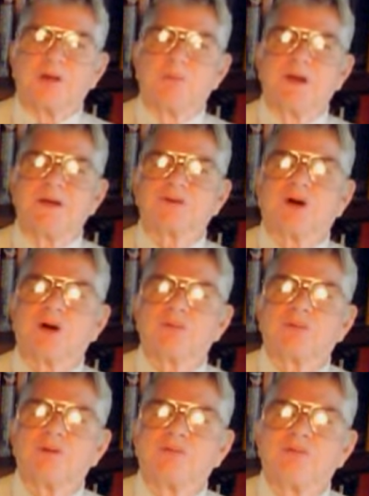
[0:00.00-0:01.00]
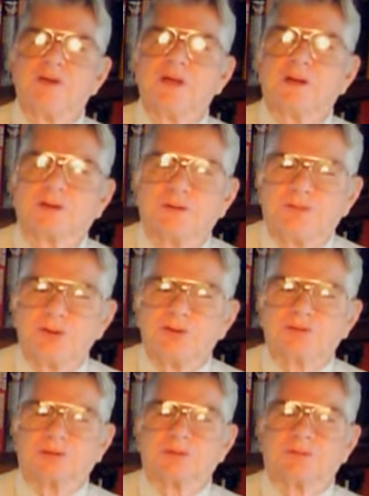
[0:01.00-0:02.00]
the man God revealed the
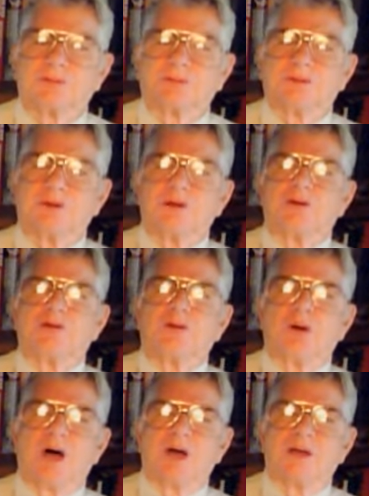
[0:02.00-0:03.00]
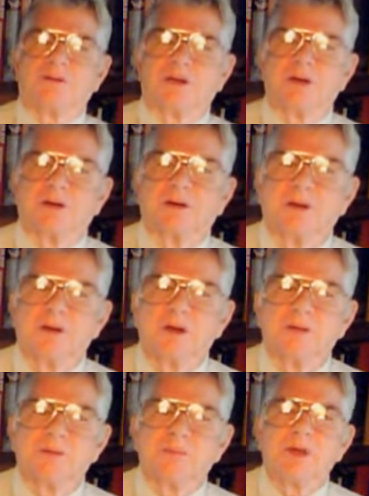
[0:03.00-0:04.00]
future to Isaiah,
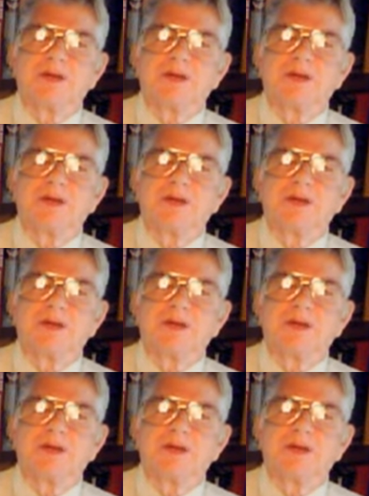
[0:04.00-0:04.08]
the